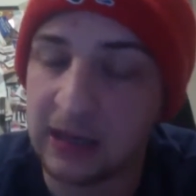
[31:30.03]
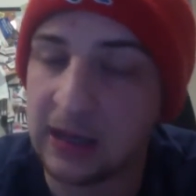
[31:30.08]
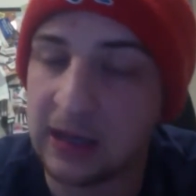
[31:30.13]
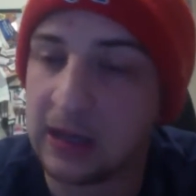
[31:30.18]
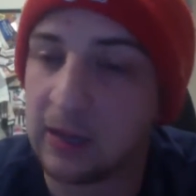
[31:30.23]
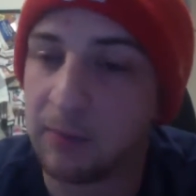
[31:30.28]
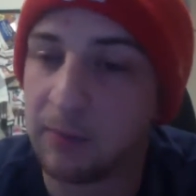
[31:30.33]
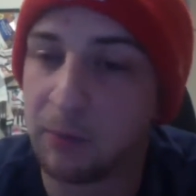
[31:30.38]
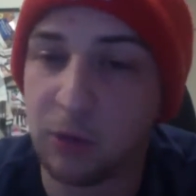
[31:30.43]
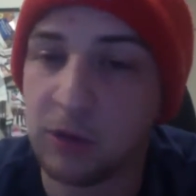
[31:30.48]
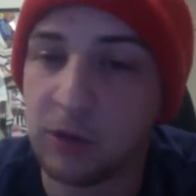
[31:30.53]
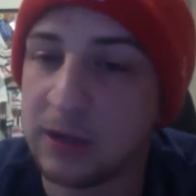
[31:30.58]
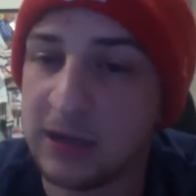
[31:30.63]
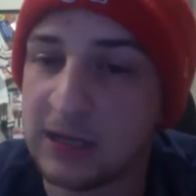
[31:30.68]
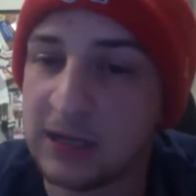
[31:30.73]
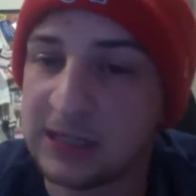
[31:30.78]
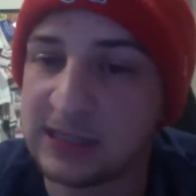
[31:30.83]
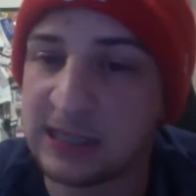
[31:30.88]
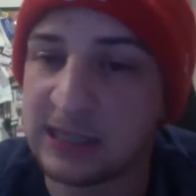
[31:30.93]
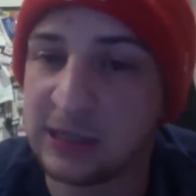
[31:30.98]
Brooklyn
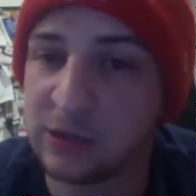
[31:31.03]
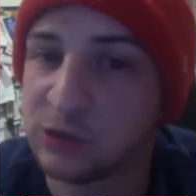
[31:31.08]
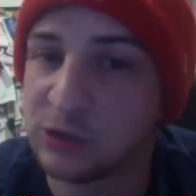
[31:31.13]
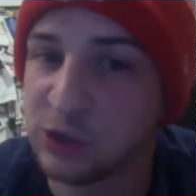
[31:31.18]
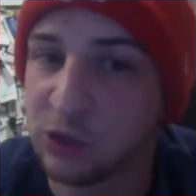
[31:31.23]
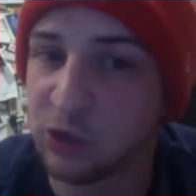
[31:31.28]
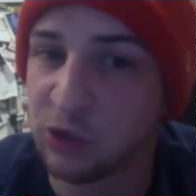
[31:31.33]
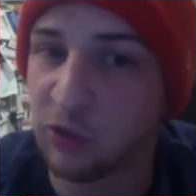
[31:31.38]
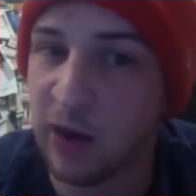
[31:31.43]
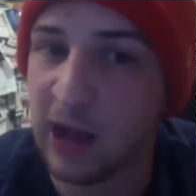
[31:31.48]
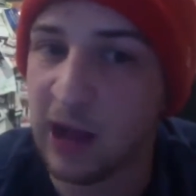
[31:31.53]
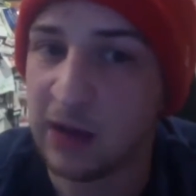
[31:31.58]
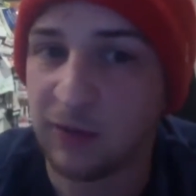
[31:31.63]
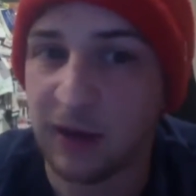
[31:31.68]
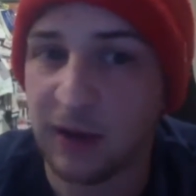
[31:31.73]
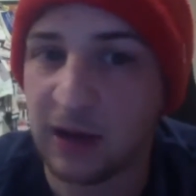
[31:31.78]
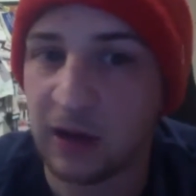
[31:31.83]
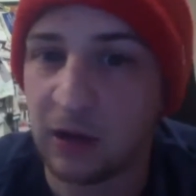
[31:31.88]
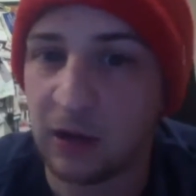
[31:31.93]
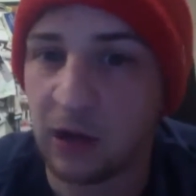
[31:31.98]
continues to grind
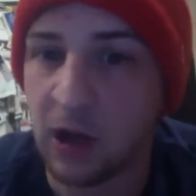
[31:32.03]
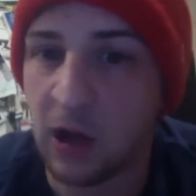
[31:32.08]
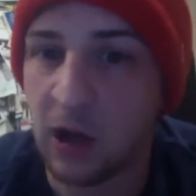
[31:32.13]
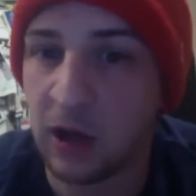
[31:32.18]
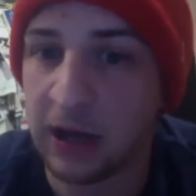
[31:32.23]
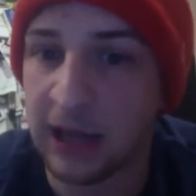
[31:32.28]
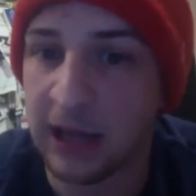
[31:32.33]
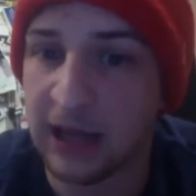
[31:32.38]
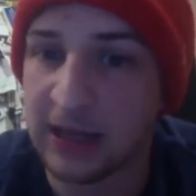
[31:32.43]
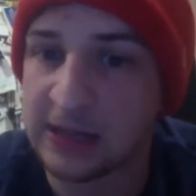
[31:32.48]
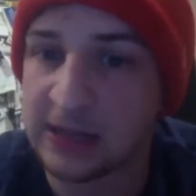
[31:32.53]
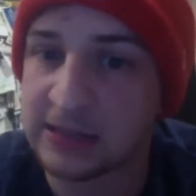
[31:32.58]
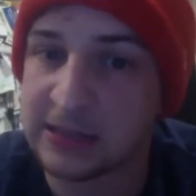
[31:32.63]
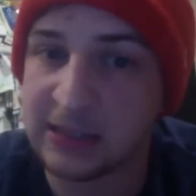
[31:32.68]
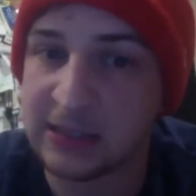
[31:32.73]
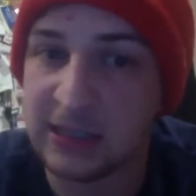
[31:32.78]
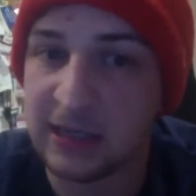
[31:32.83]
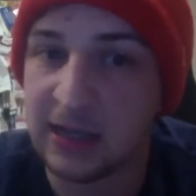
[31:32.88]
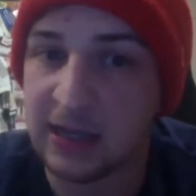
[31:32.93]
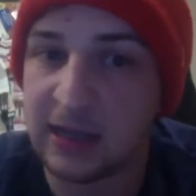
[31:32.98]
right along, and
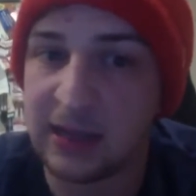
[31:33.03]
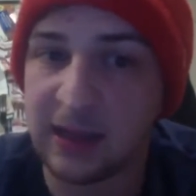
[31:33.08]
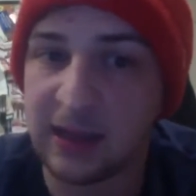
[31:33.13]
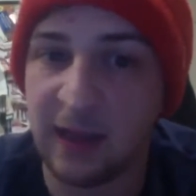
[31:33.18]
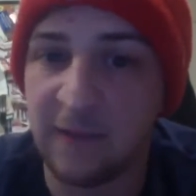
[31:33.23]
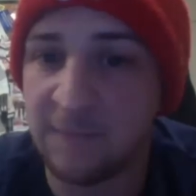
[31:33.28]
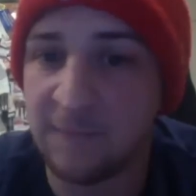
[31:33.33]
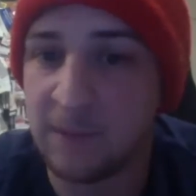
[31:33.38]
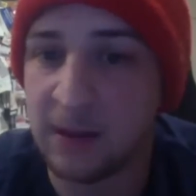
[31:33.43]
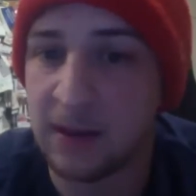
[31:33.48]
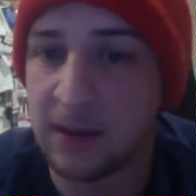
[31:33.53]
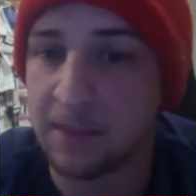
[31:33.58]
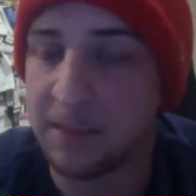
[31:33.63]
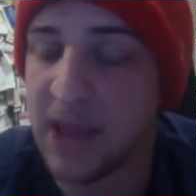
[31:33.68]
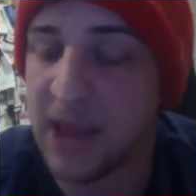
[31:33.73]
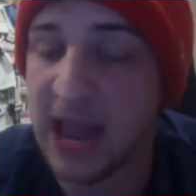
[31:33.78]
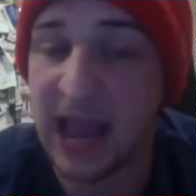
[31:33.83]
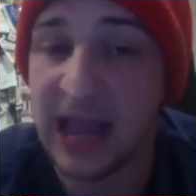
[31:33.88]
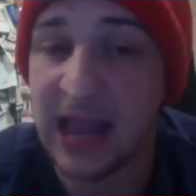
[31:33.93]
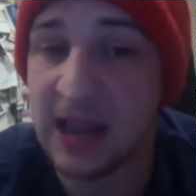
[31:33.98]
they've been a
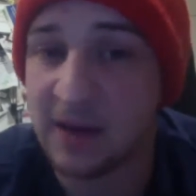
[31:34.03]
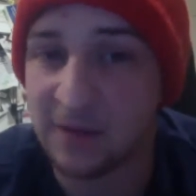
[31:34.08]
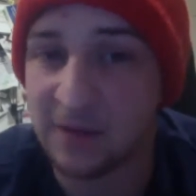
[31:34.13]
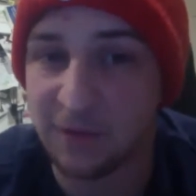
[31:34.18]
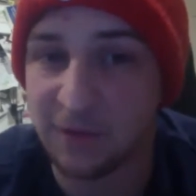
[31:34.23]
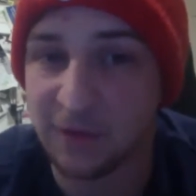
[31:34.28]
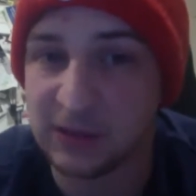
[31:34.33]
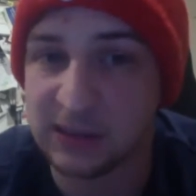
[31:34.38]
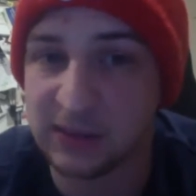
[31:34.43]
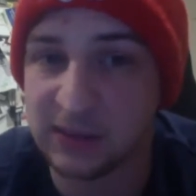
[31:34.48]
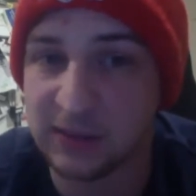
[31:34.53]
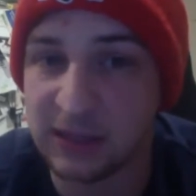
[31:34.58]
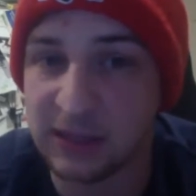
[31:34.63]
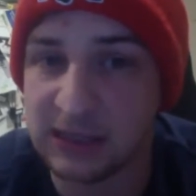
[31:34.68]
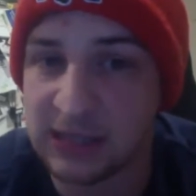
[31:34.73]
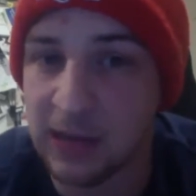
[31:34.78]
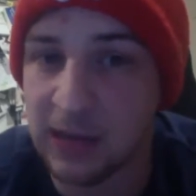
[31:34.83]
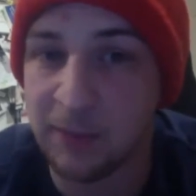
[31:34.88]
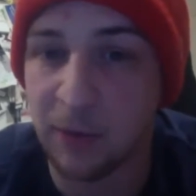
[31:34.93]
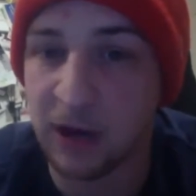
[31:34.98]
pain for some of these
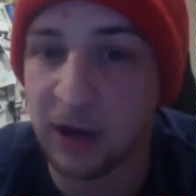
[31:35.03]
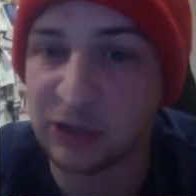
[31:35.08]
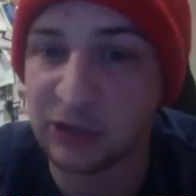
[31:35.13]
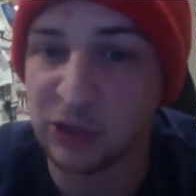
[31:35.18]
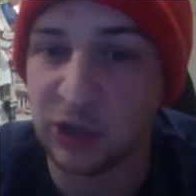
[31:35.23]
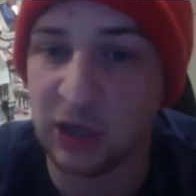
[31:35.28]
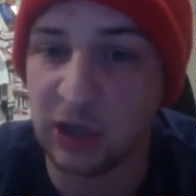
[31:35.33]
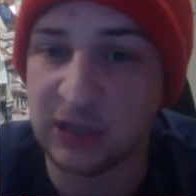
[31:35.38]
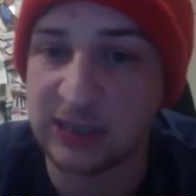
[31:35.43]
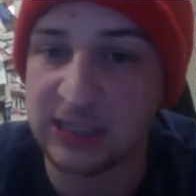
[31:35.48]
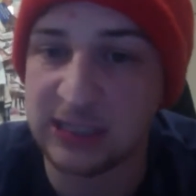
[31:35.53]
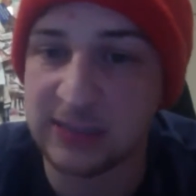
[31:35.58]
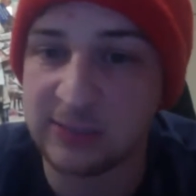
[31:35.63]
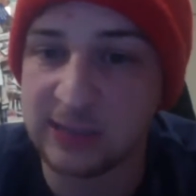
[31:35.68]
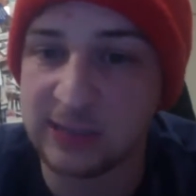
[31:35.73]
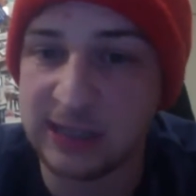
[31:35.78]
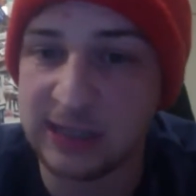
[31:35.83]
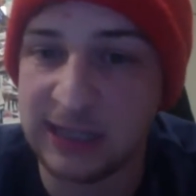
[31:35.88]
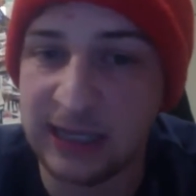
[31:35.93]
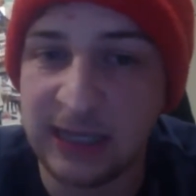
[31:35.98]
upper echelon teams
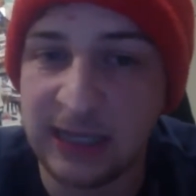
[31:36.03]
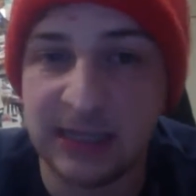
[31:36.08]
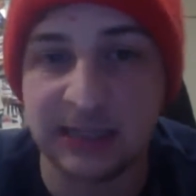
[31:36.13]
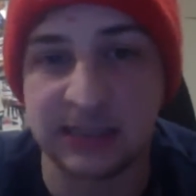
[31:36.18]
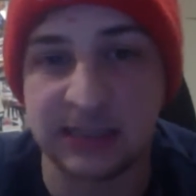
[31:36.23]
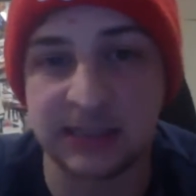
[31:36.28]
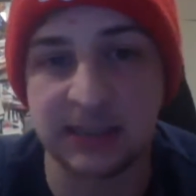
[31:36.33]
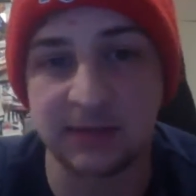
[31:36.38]
in the East.